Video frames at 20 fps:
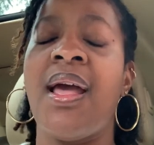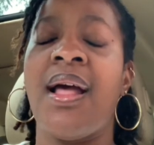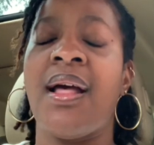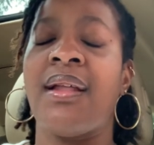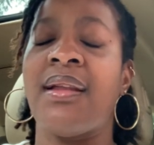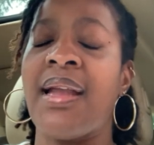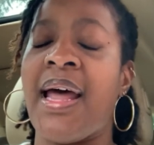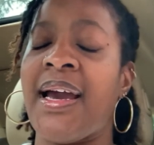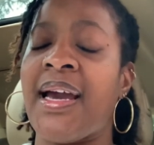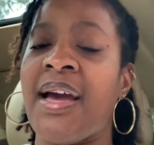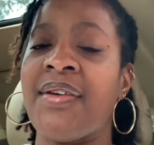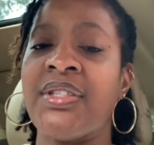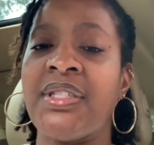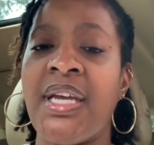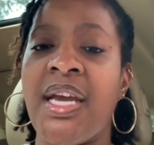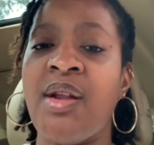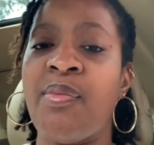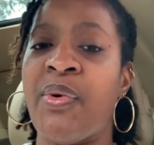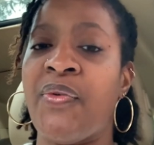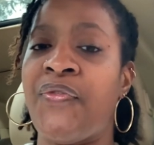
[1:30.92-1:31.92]
like I've
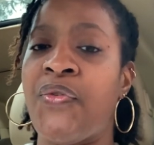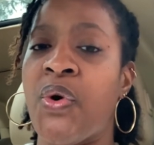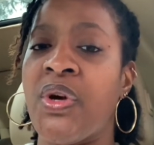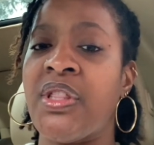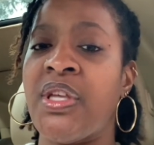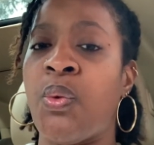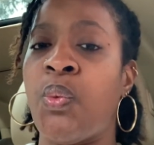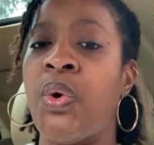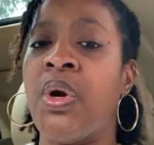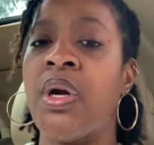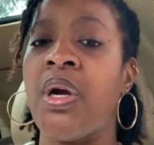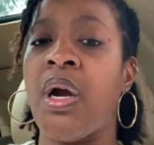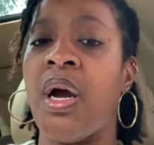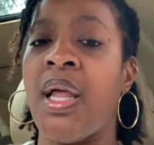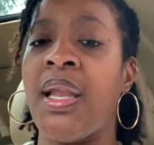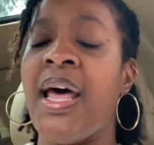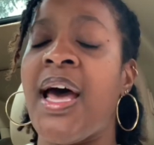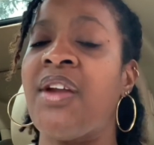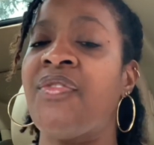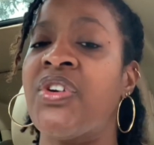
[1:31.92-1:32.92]
stated before, that
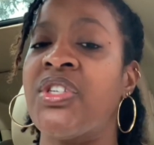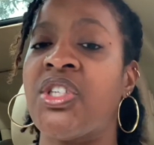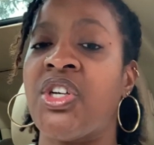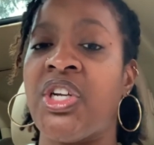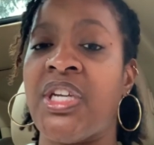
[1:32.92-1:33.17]
a lot of us